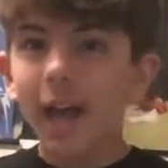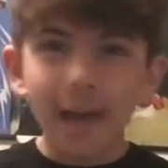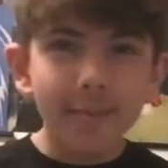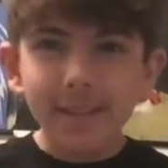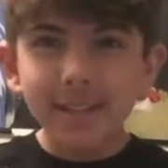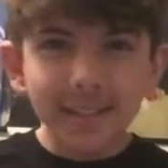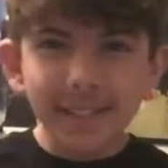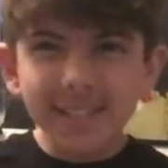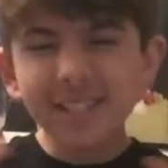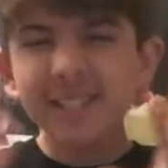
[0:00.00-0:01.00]
I mean,
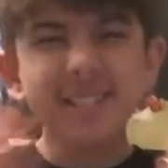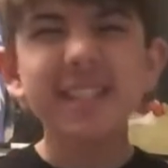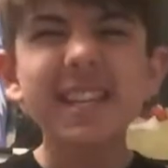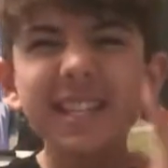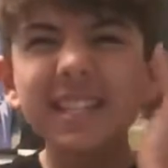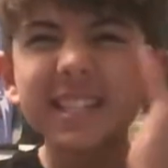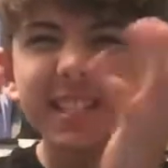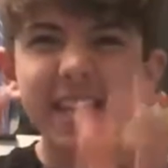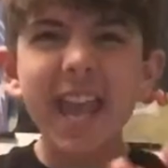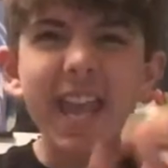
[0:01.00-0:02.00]
this is just
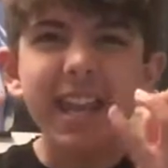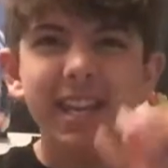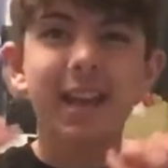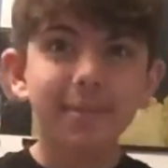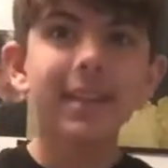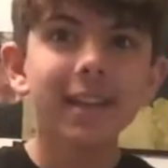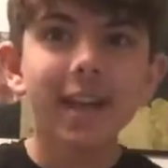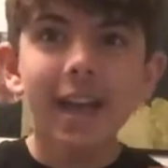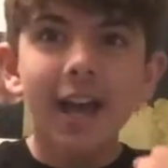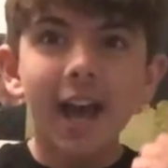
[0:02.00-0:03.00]
insane. I mean,
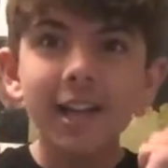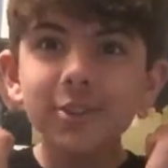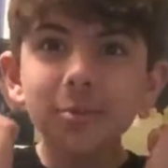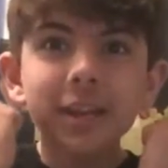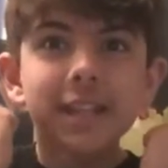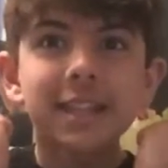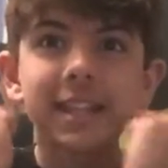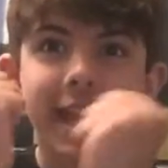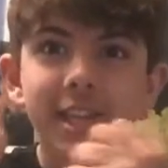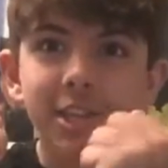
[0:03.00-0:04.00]
I just want
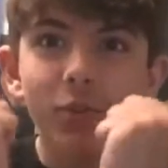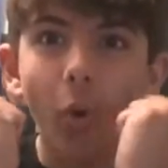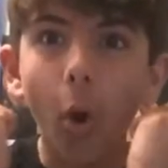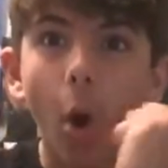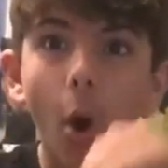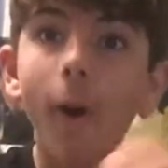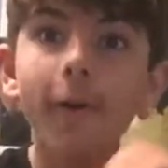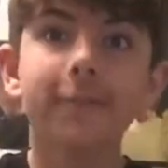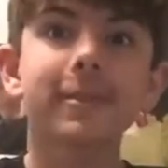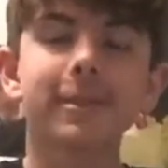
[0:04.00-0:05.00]
to thank you
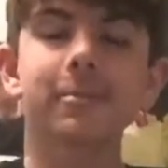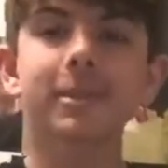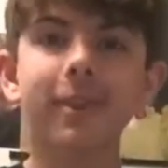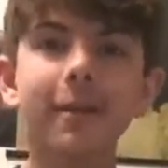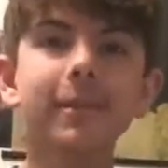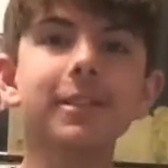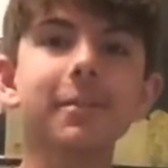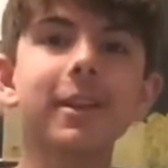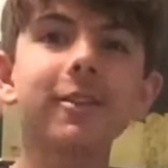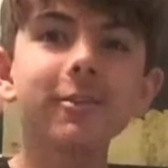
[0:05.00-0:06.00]
all for subscribing to
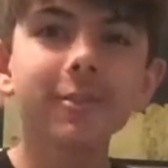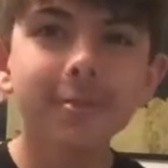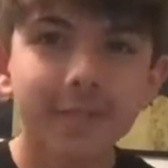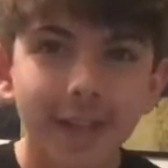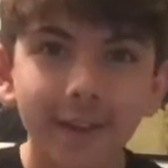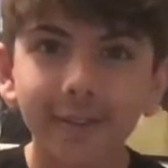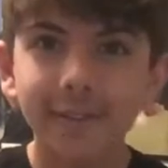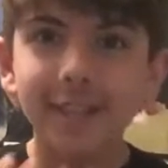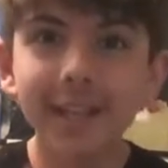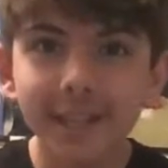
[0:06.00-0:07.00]
my YouTube channel.
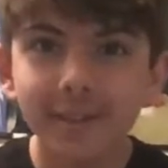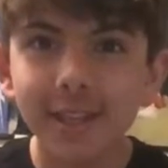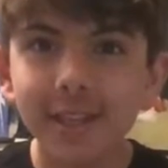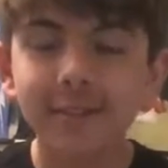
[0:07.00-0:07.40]
Thank you.